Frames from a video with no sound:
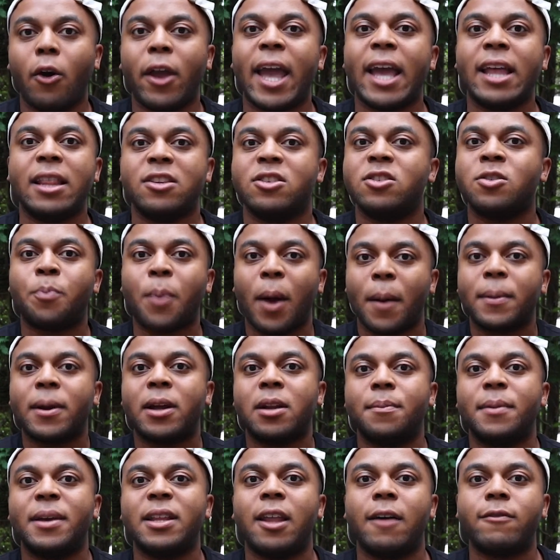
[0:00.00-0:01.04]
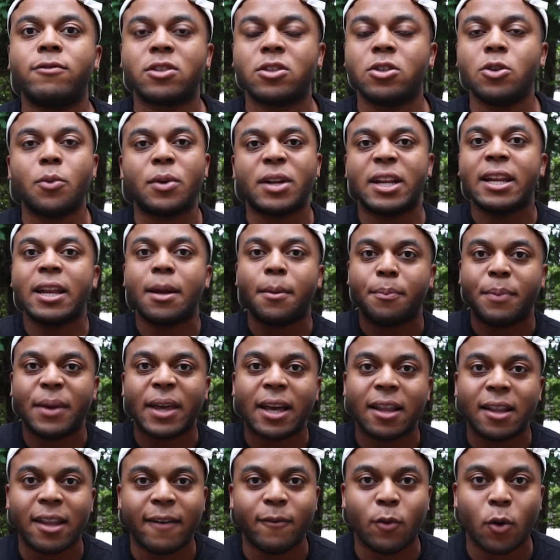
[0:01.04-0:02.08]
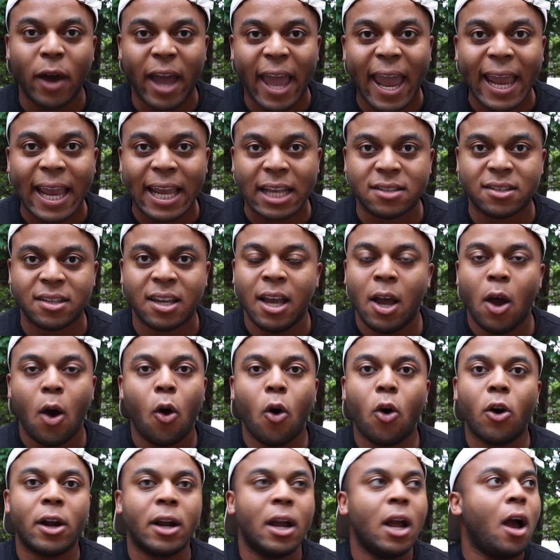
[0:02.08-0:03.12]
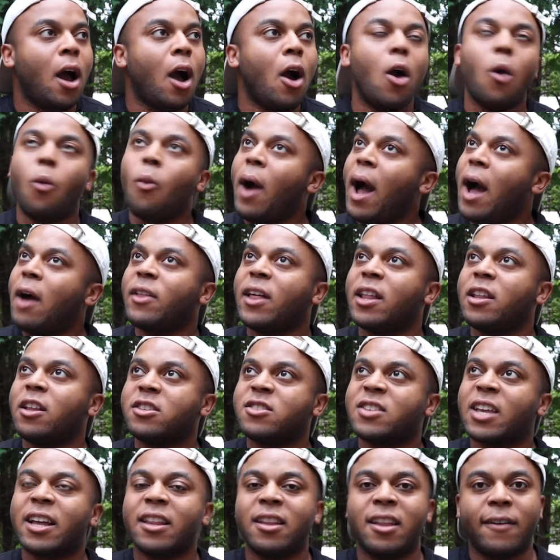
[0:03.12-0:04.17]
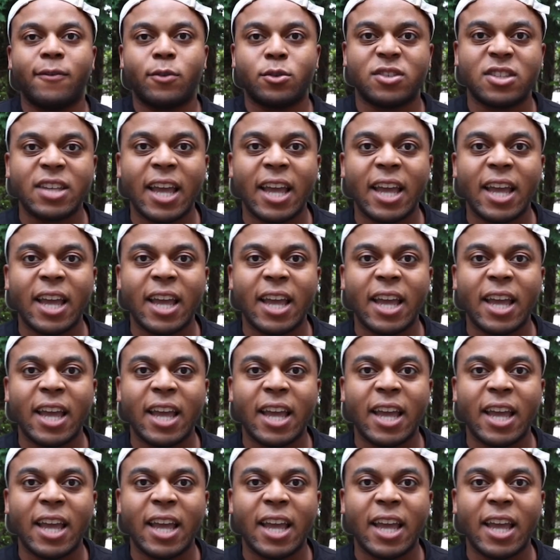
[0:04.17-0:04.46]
okay, this is probably going to be a level two, and end up being a level eight. Or, oh, wow, that looks like a level